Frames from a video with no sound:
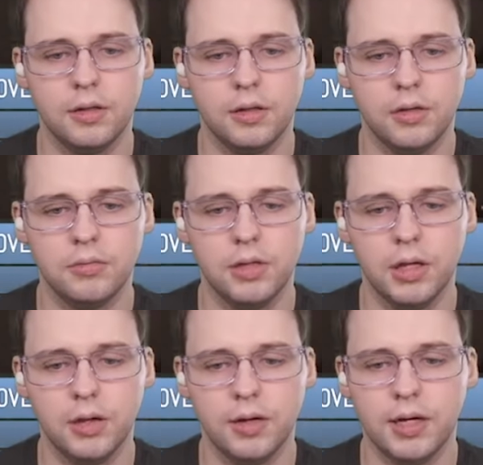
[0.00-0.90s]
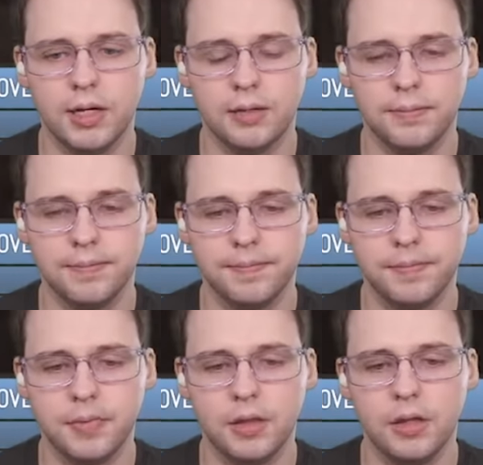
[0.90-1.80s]
Oh, there you go. I died.
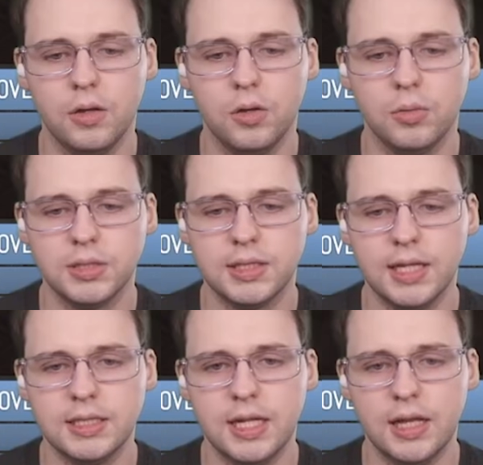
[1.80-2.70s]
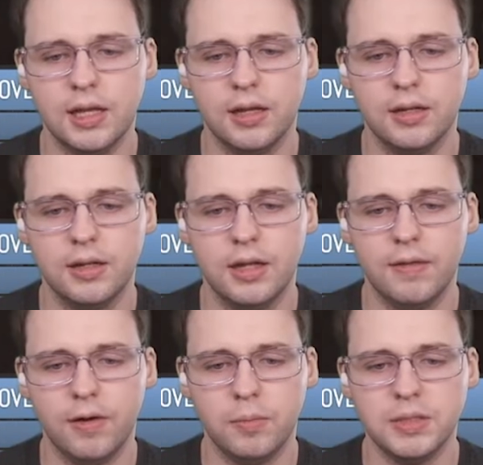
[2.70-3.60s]
We'll stand together
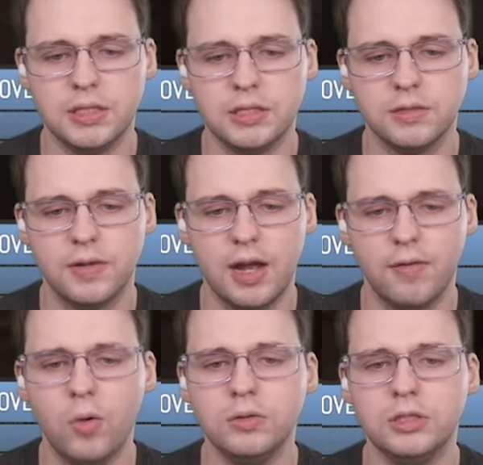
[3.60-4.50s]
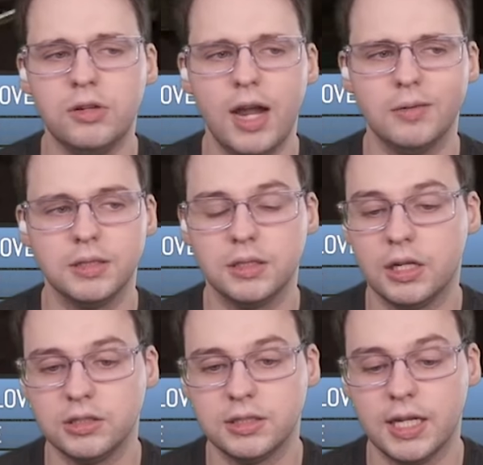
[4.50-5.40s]
if hope is to survive. Hold your ground. Can
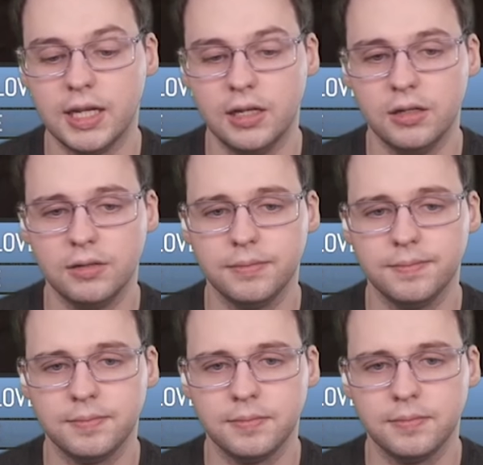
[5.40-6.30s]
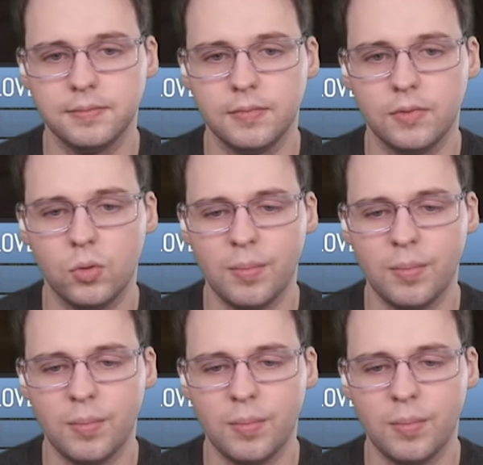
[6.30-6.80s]
I just stay dead? What